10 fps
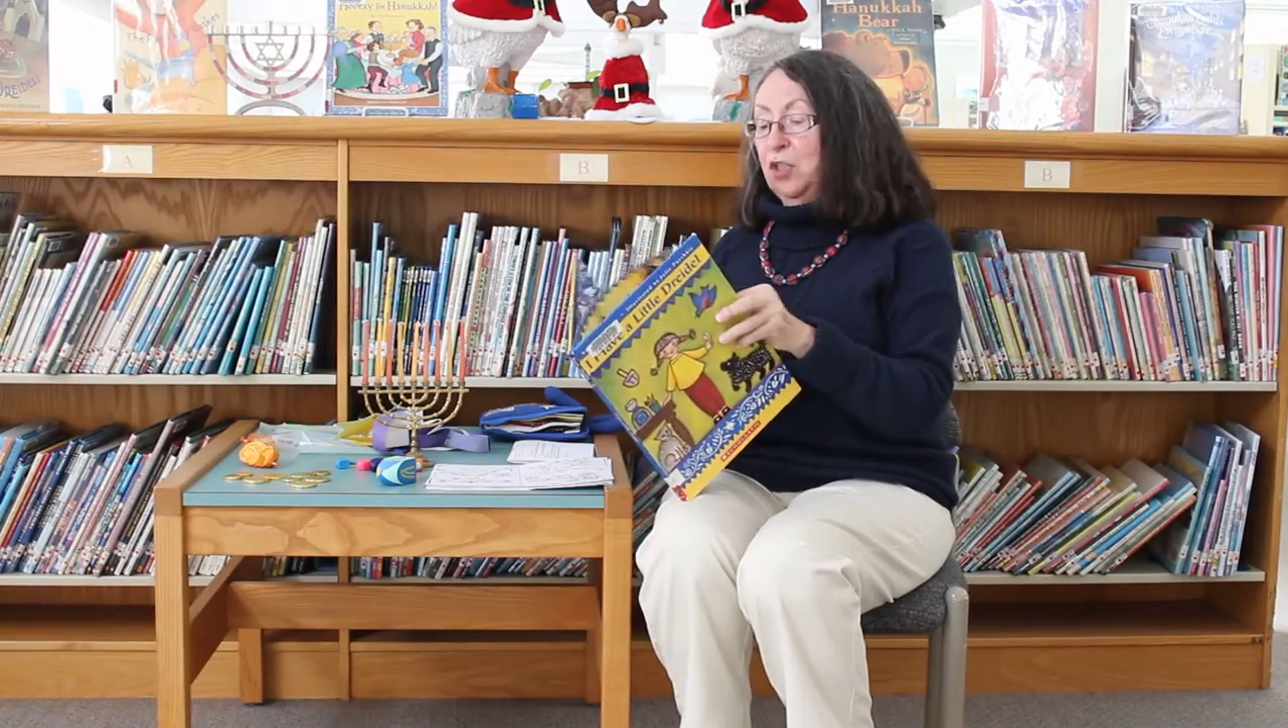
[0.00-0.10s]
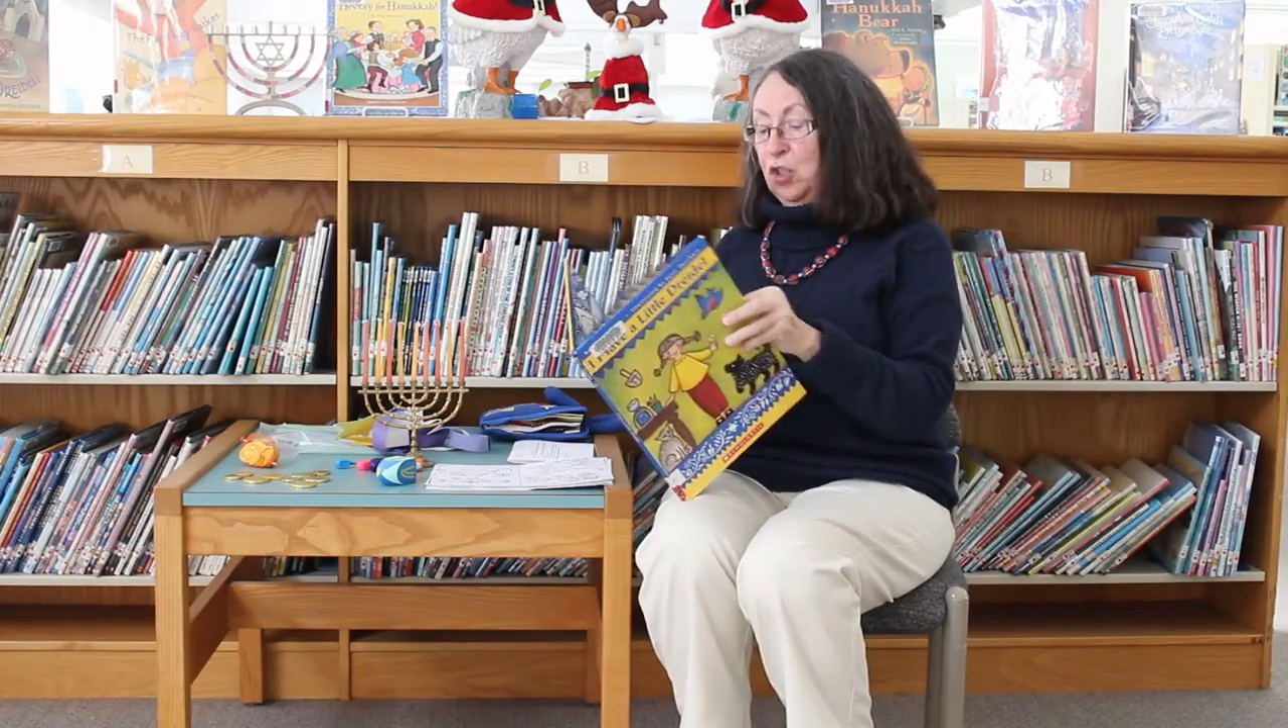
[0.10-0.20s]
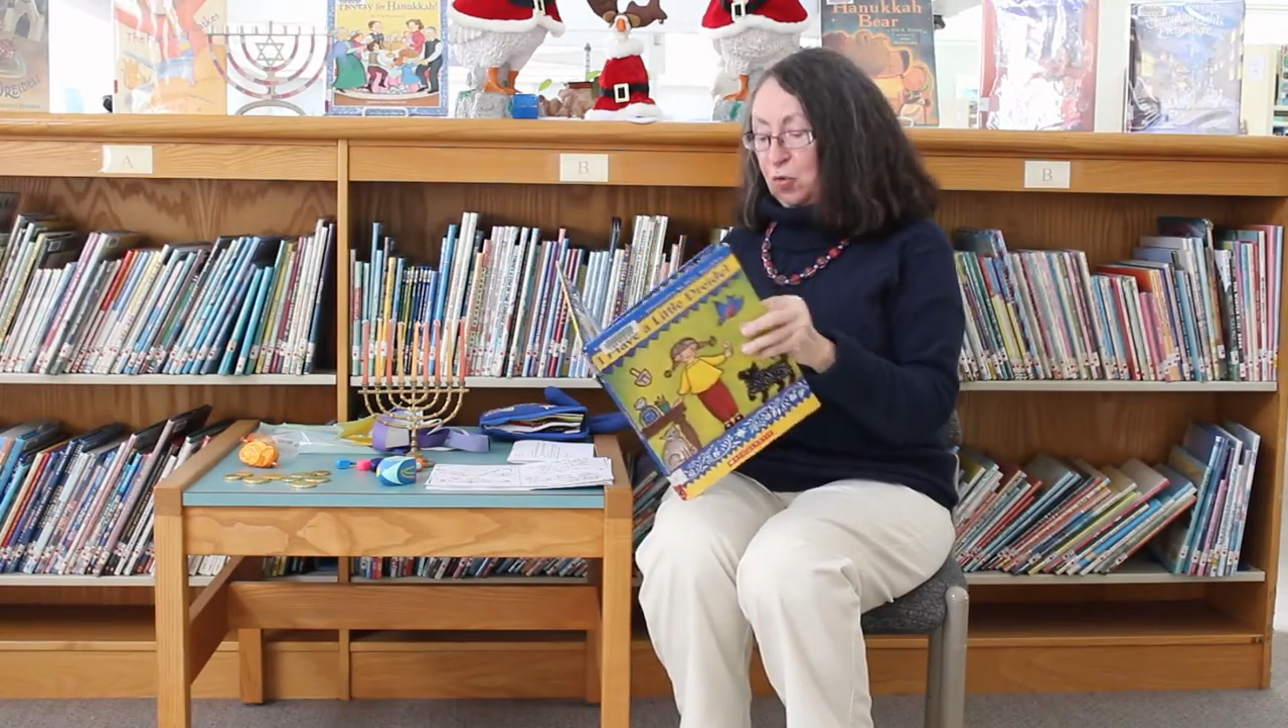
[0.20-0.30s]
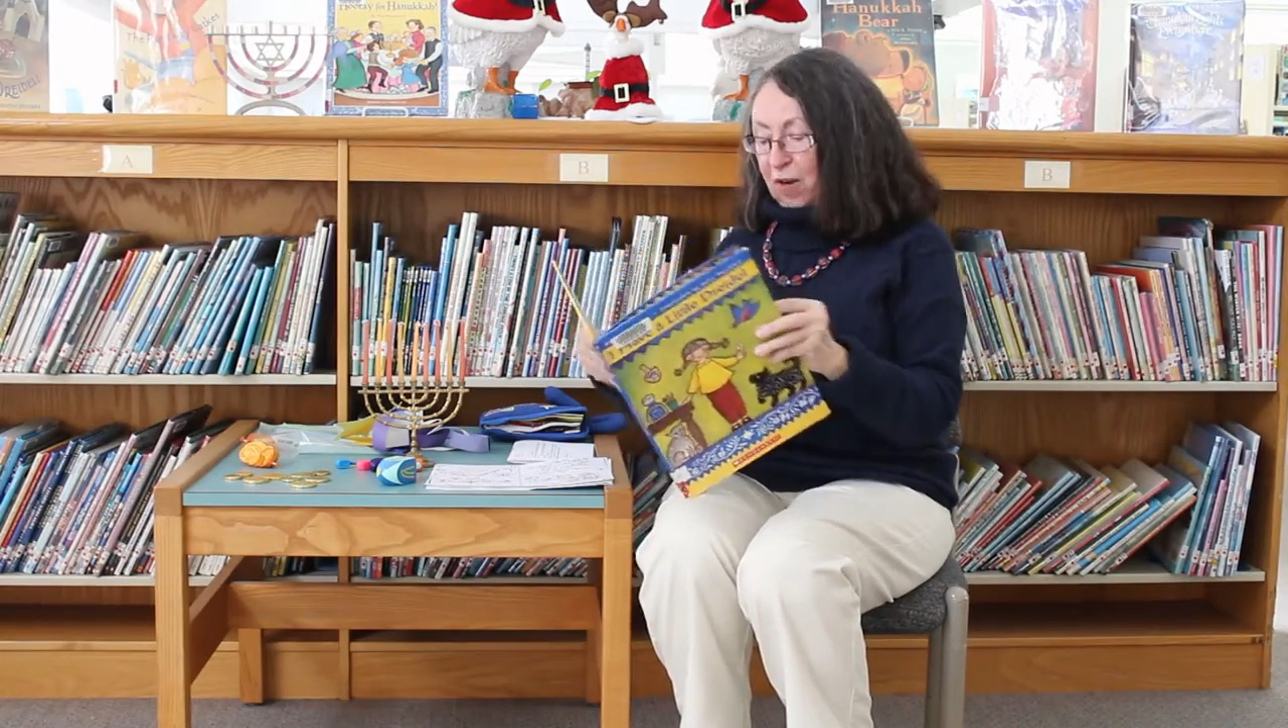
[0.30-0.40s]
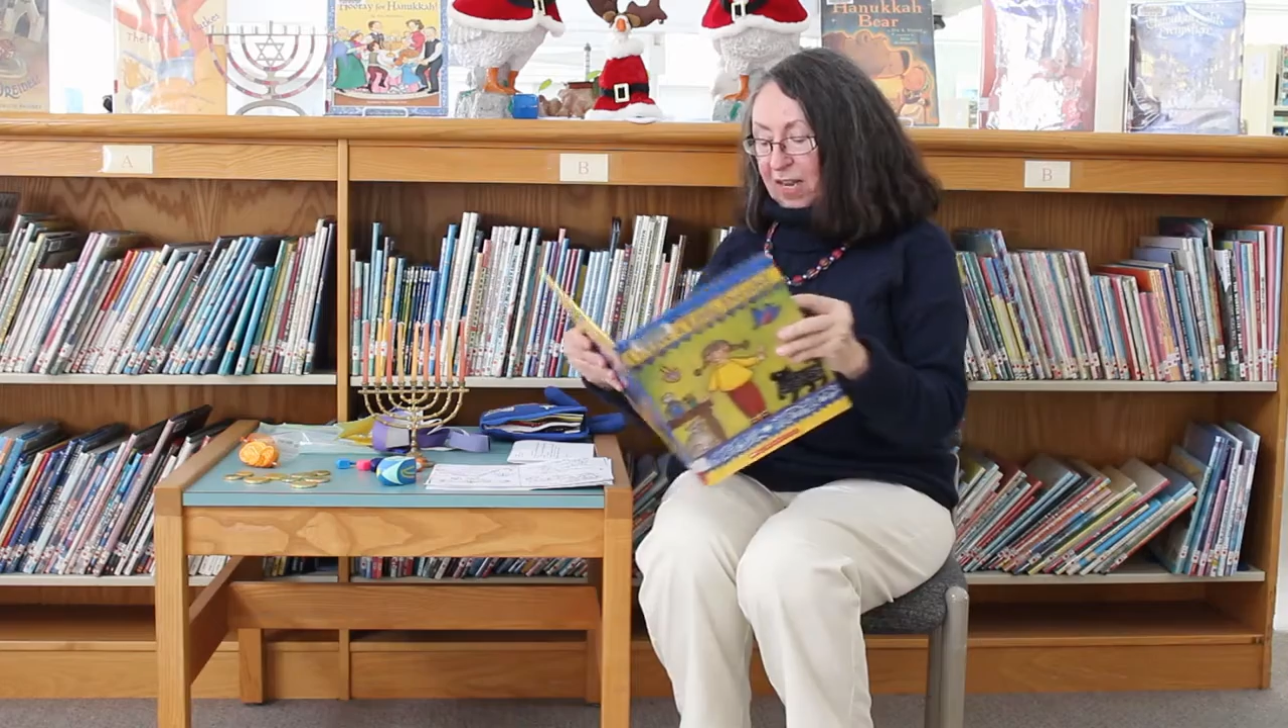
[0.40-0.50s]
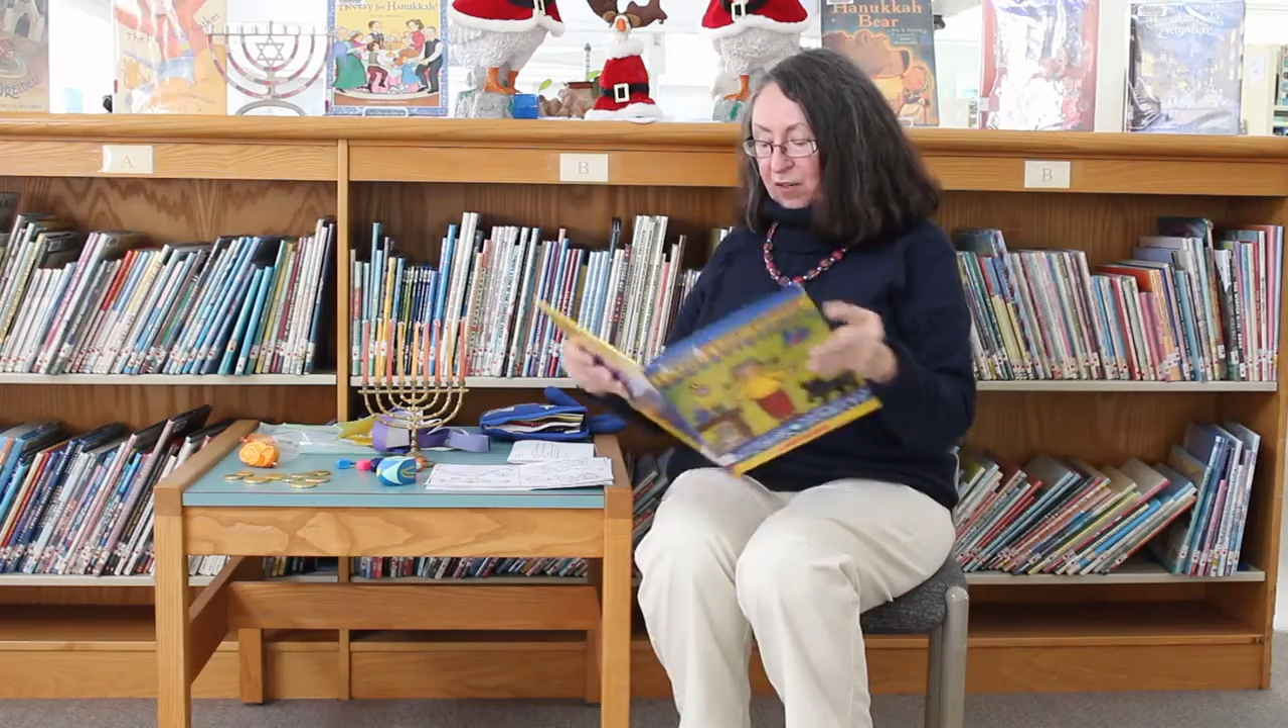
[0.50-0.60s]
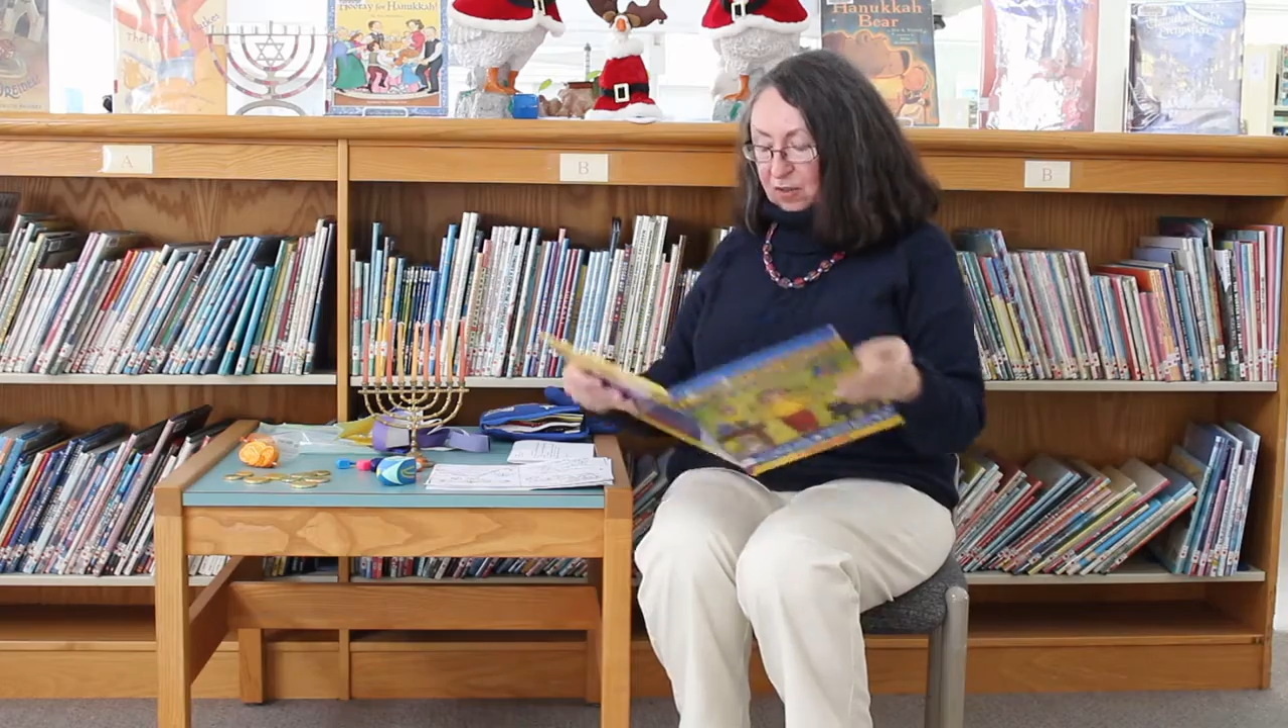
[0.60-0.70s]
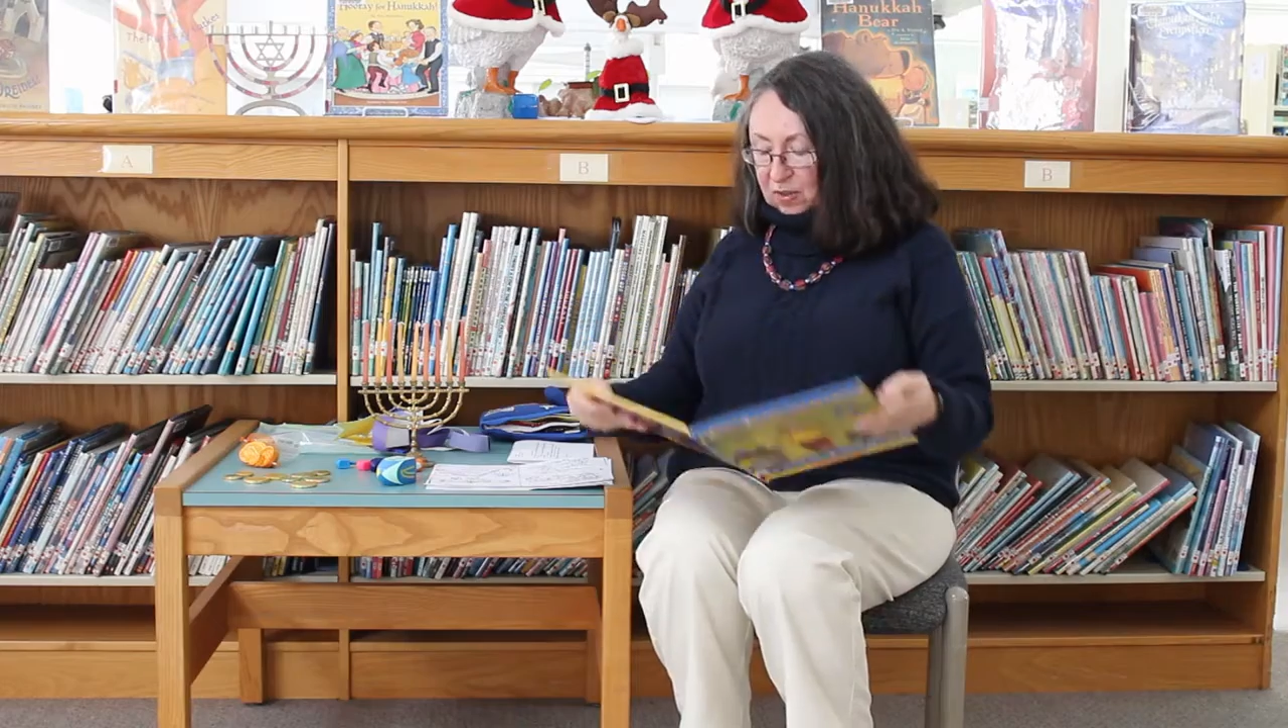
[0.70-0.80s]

Dreidel